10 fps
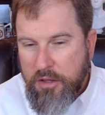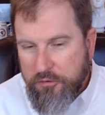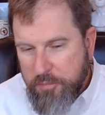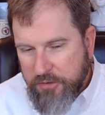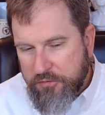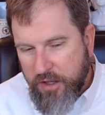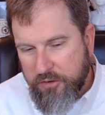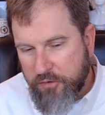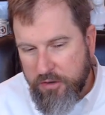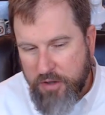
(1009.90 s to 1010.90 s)
Smith
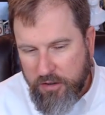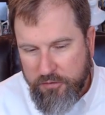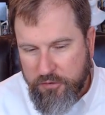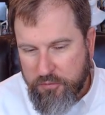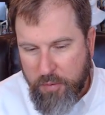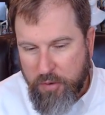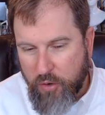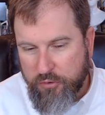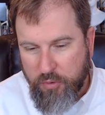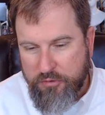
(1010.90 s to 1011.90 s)
says Douglas's
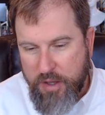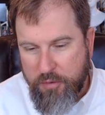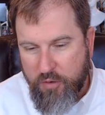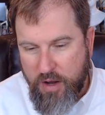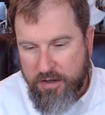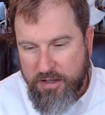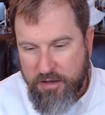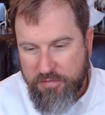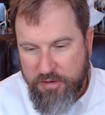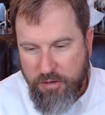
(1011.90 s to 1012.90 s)
proposal was Democratic
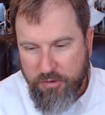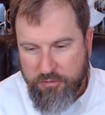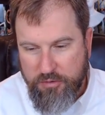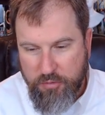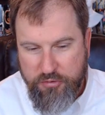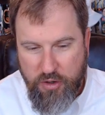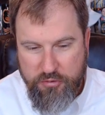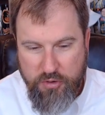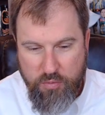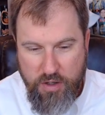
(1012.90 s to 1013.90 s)
and Federalist. It was
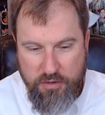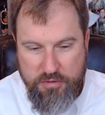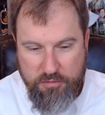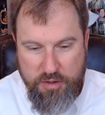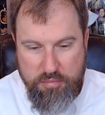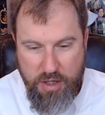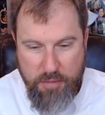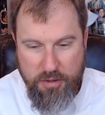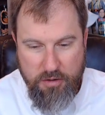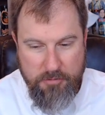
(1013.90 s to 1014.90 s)
also relatively
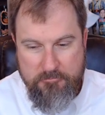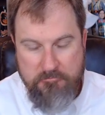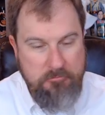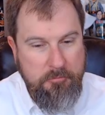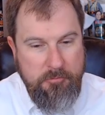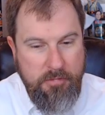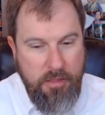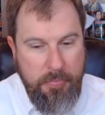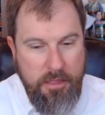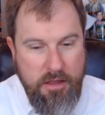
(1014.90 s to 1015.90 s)
popular.
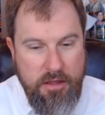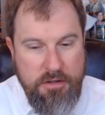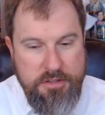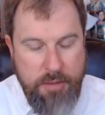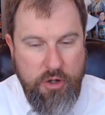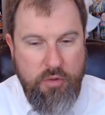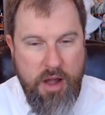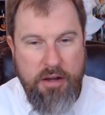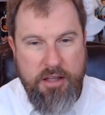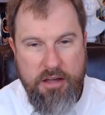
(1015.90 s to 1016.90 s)

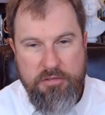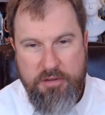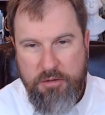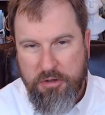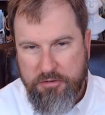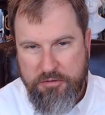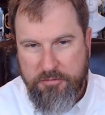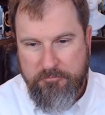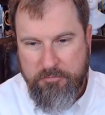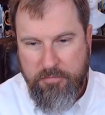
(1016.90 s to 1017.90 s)
Democratic and
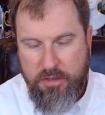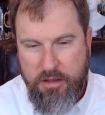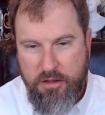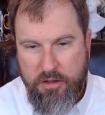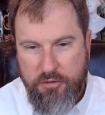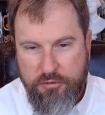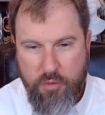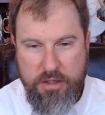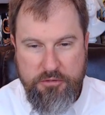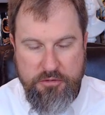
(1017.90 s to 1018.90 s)
Federalist.
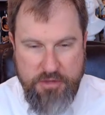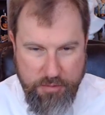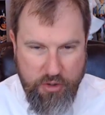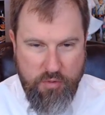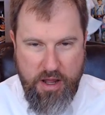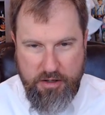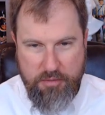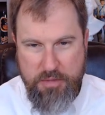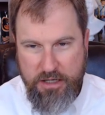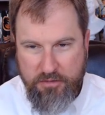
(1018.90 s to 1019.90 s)
So it's
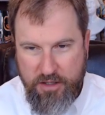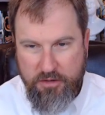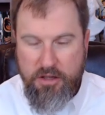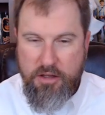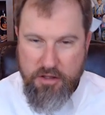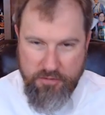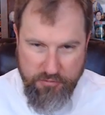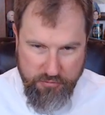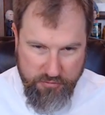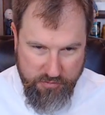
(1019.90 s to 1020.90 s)
democratic, meaning that
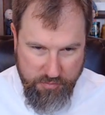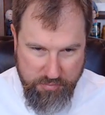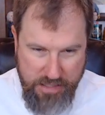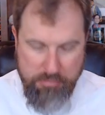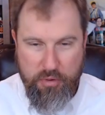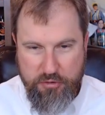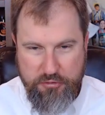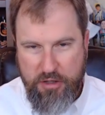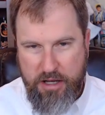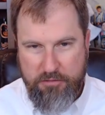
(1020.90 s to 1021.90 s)
this is the people
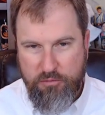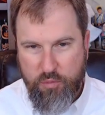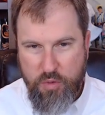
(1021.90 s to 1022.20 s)
decide.